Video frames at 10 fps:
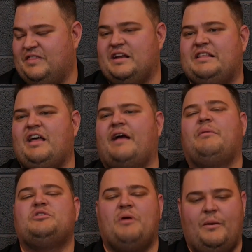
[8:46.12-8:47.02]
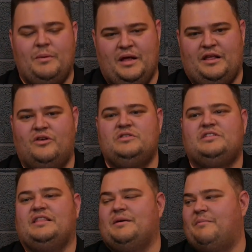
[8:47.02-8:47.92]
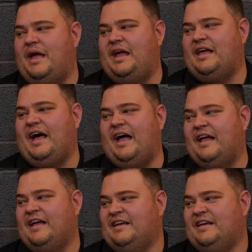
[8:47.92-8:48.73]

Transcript: There's probably many. Who's like the main guy?